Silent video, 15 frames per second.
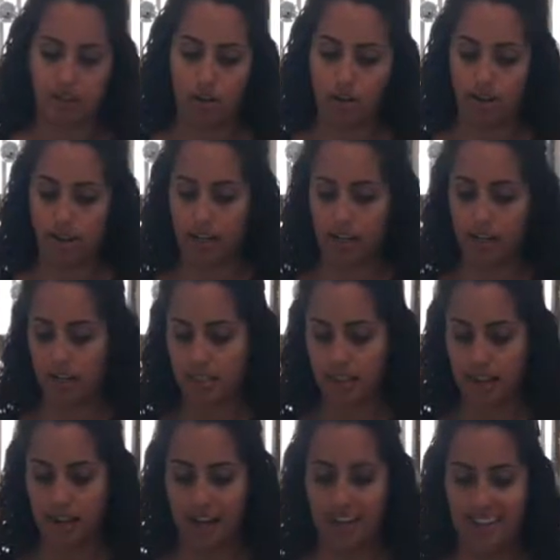carcass
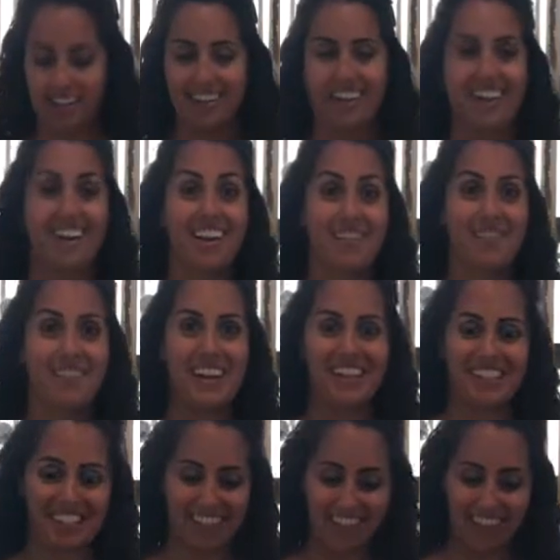and make
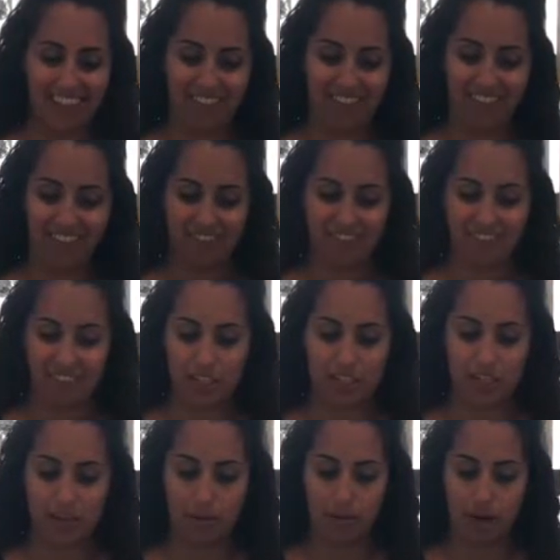some
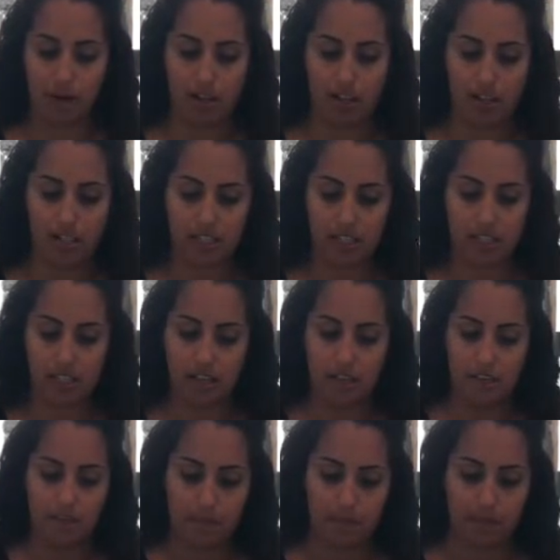chicken broth because
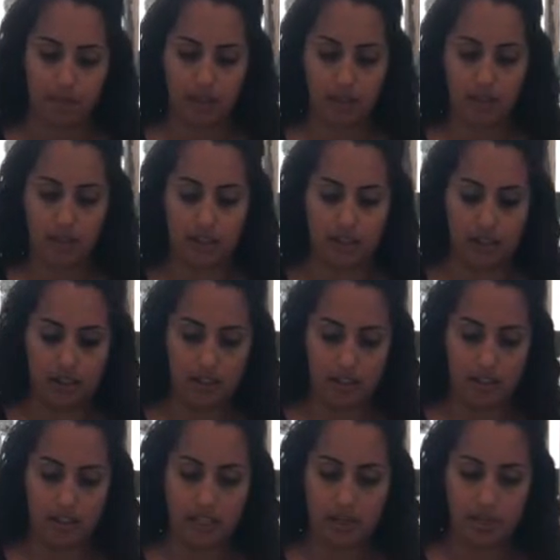the
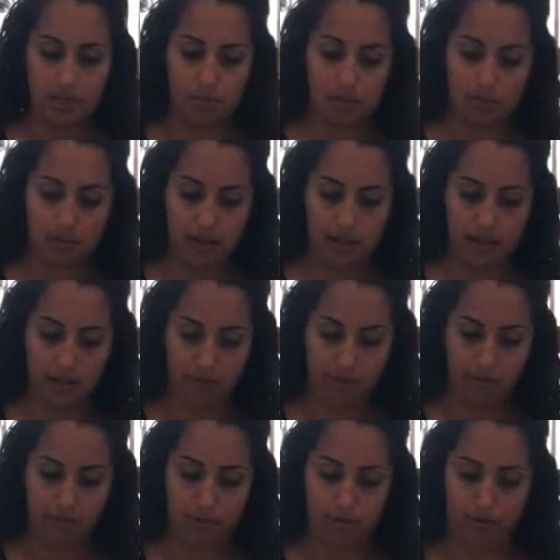stems make for
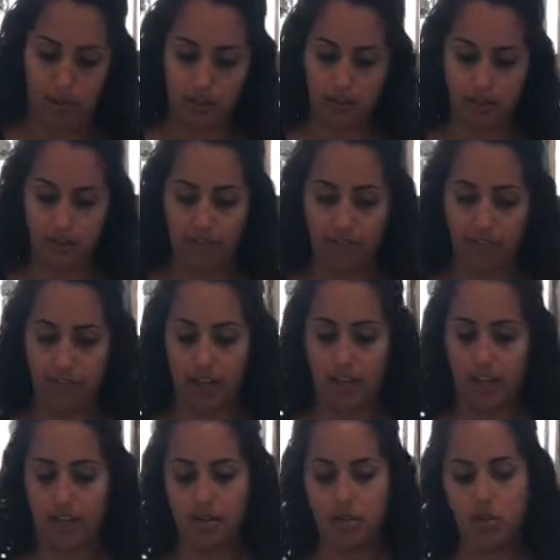really good flavor in that.
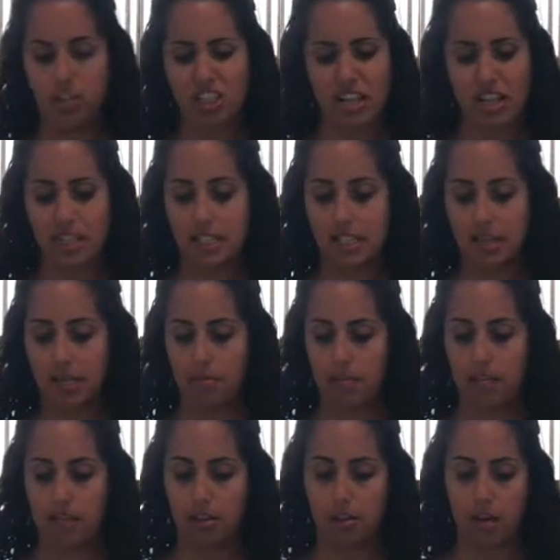And I'm just slicing them
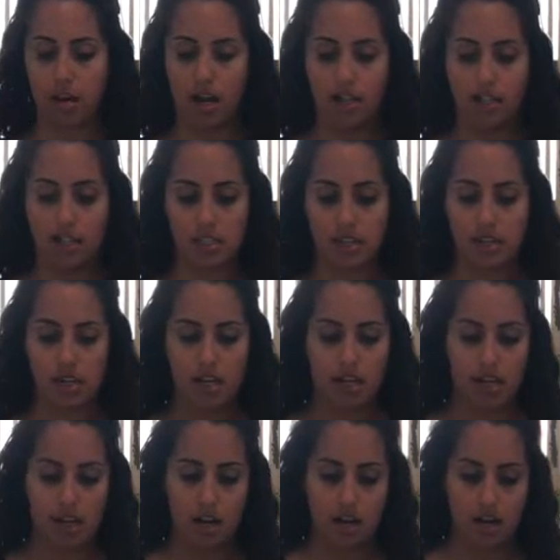lengthwise,
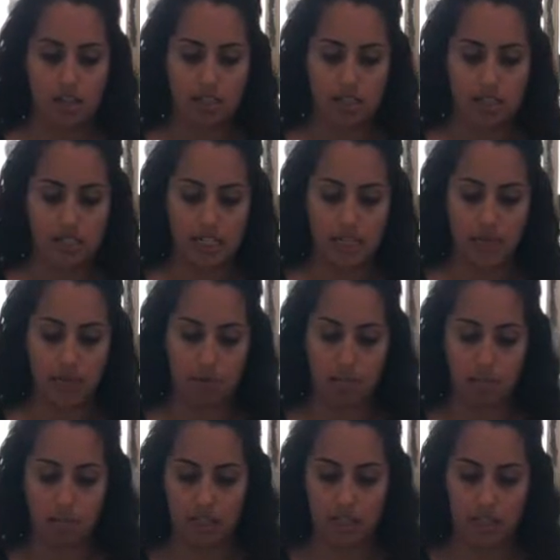slicing them
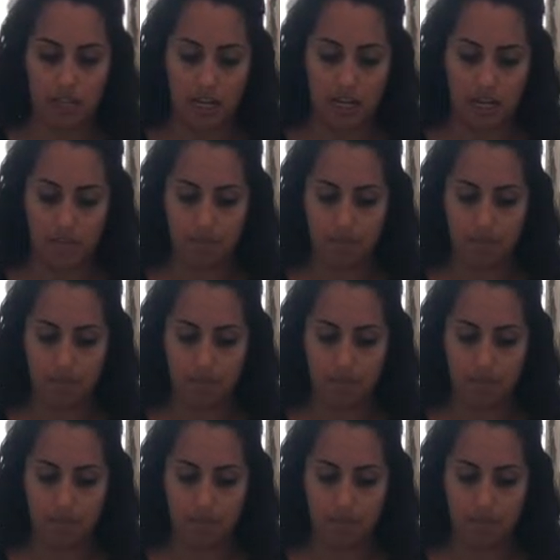thinly.